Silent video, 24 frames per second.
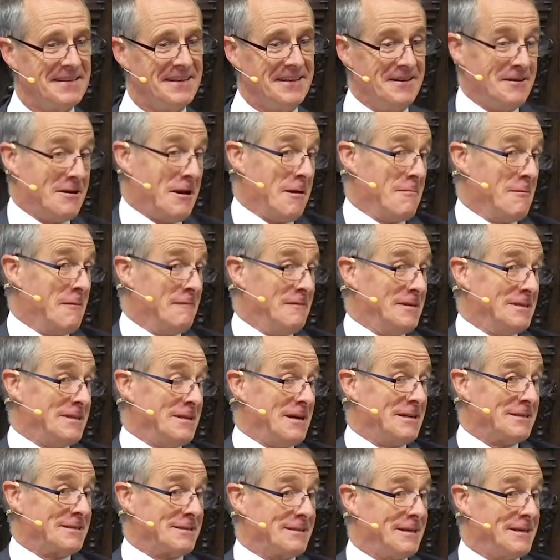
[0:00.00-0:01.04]
You come and visit
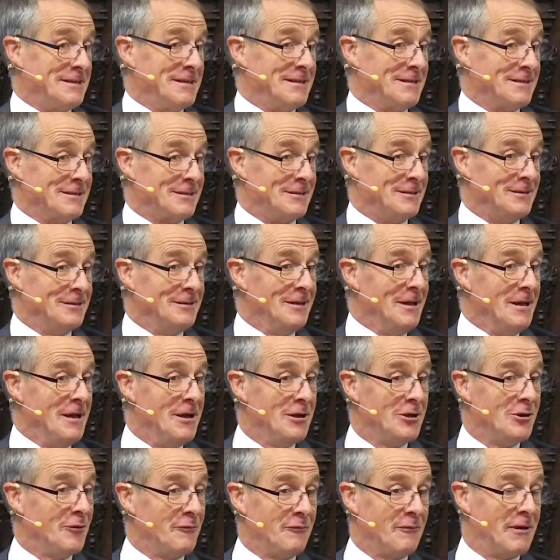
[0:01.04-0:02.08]
our Sunday school,
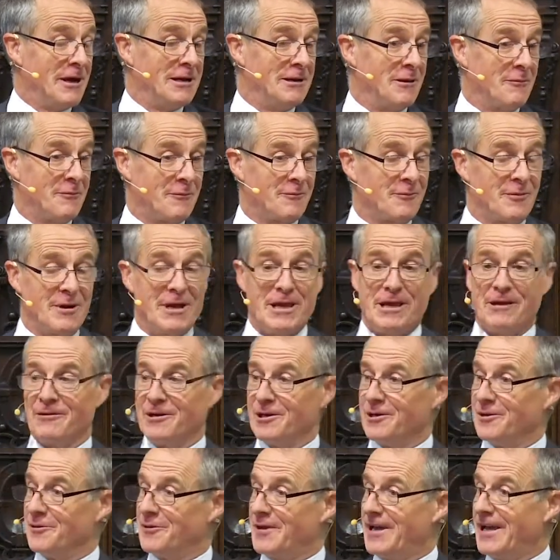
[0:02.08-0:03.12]
you'll find a
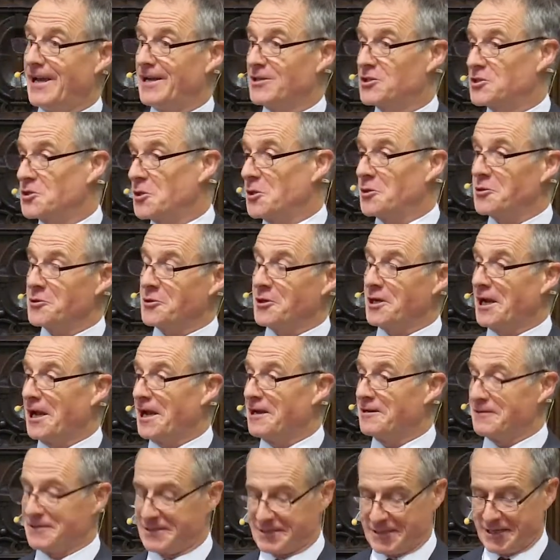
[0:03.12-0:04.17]
three-year-old there tottering
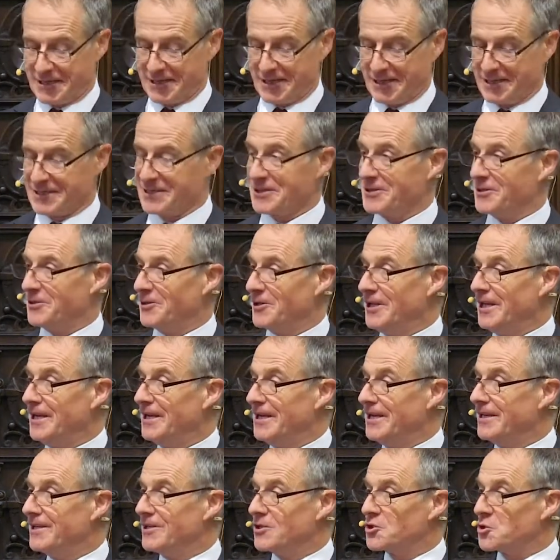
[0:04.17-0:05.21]
out of Sunday school
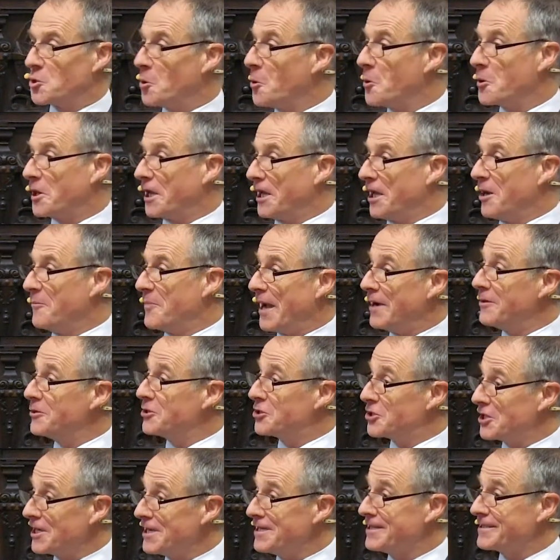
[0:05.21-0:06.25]
talking about
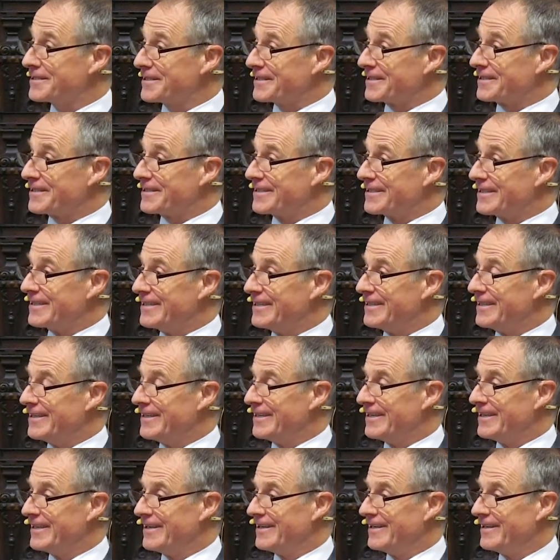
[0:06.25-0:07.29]
Jesus.
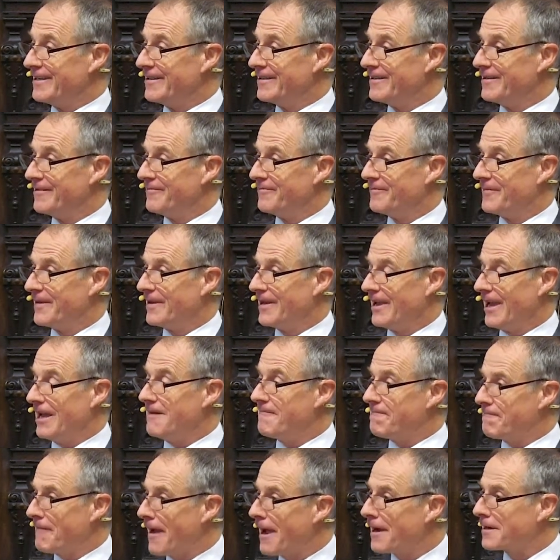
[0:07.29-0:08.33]

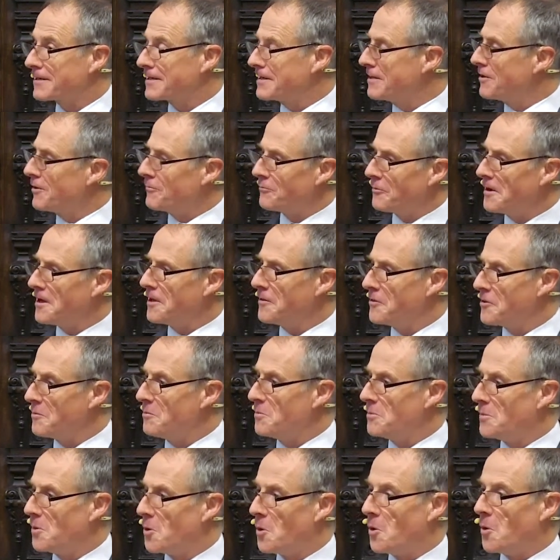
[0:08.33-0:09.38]
In fact, in a rather
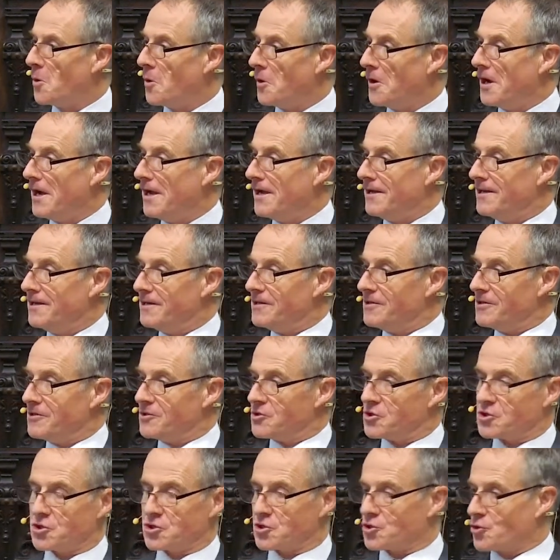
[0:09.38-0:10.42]
more
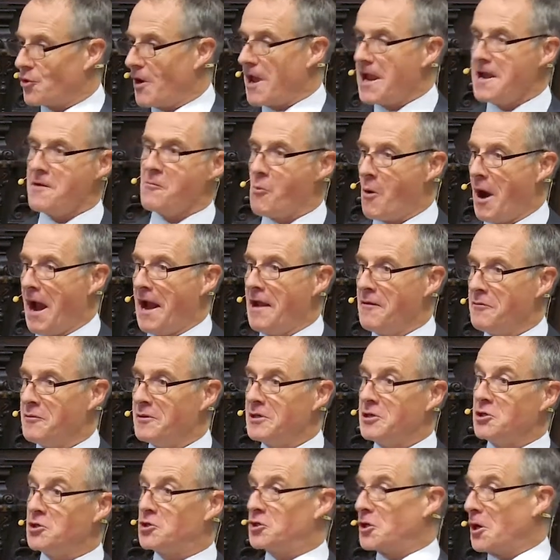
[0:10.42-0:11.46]
straight way
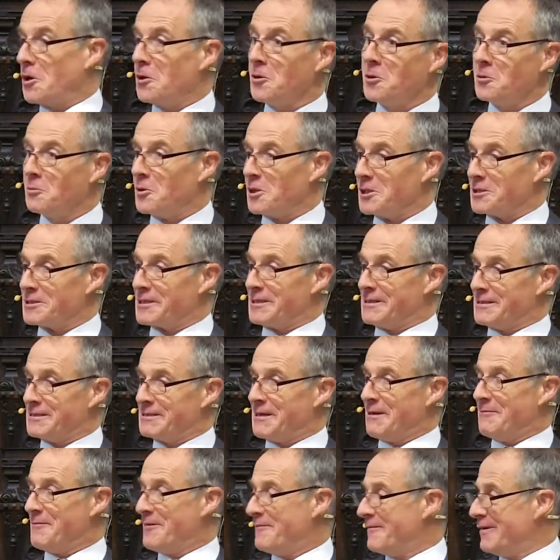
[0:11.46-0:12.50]
than Joel was in
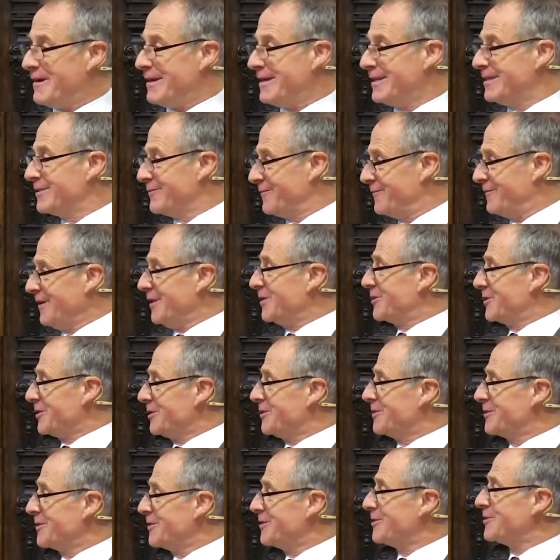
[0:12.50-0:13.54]
some of his
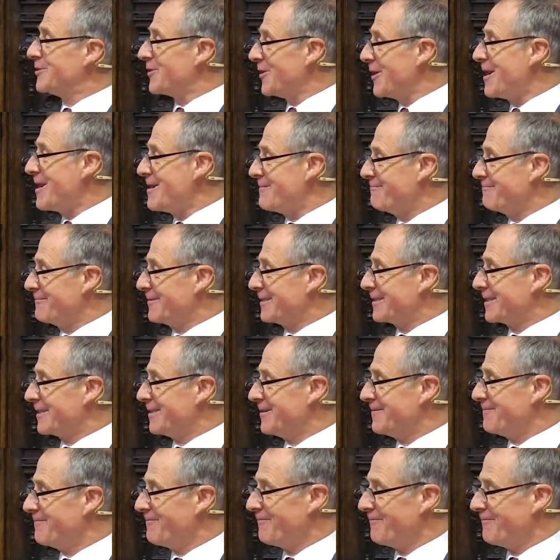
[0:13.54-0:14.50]
visions and dreams.